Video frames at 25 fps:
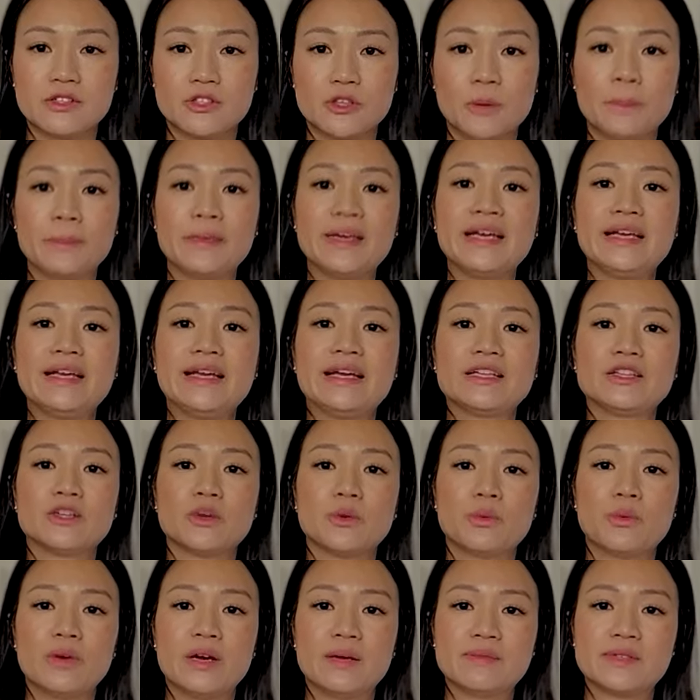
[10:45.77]
So meaning
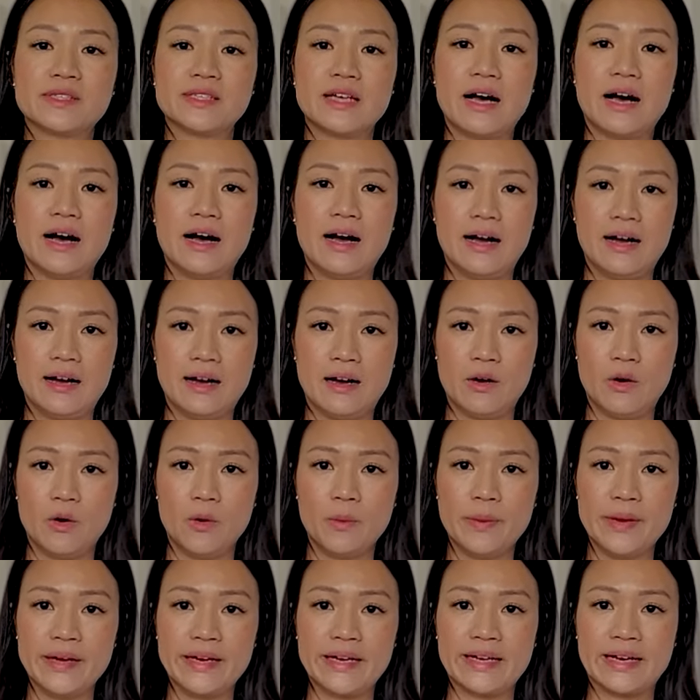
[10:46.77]
the ribs are
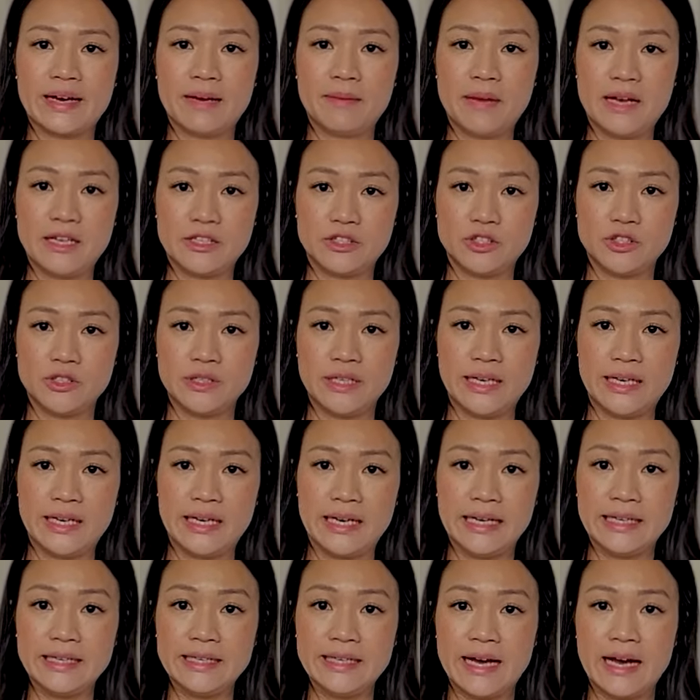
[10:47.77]
opening up as you're
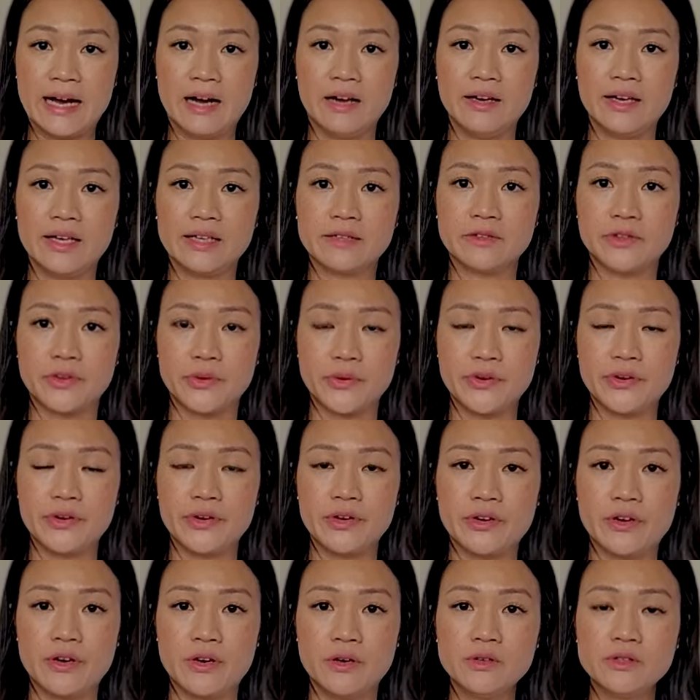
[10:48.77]
inhaling through
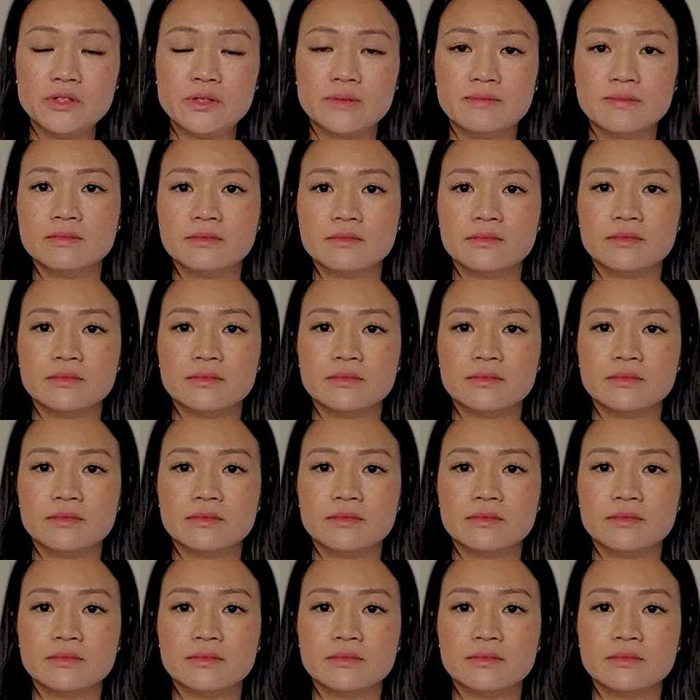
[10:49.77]
your nose,